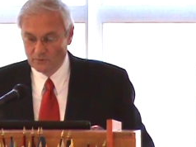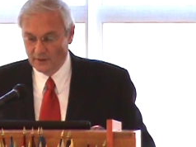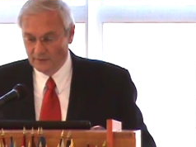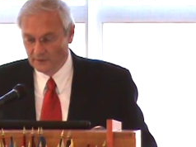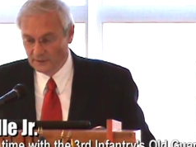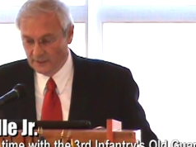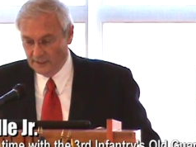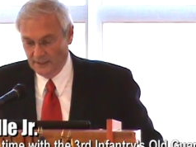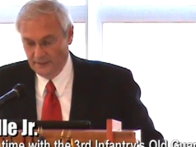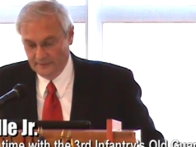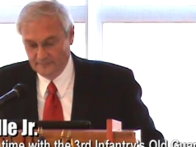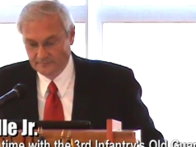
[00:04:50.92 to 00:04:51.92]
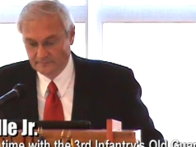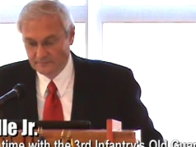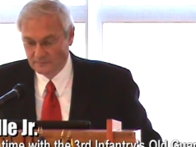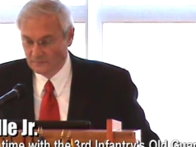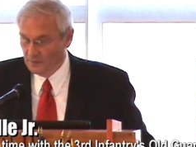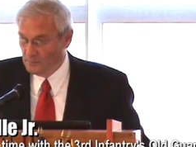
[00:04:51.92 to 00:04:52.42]
Rebel League.
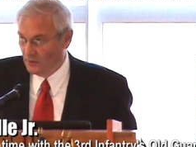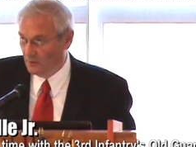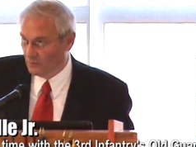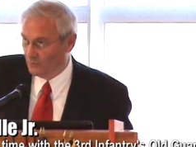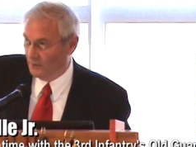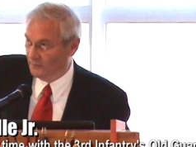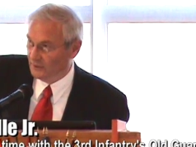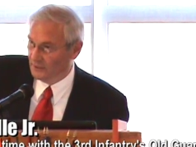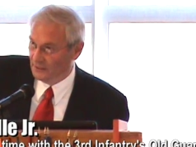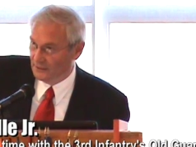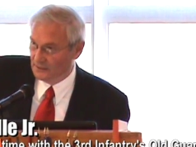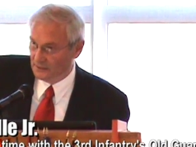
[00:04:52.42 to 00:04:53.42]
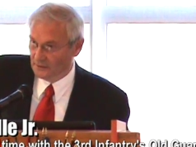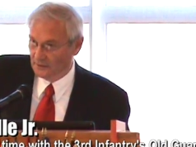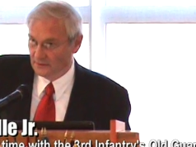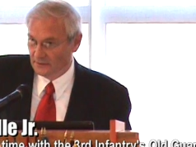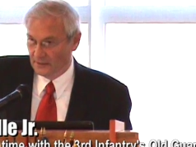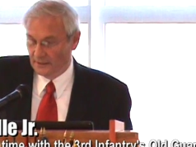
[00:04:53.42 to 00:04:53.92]
If you know what reveille
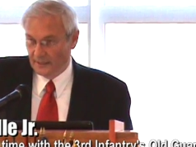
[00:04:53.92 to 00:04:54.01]
is,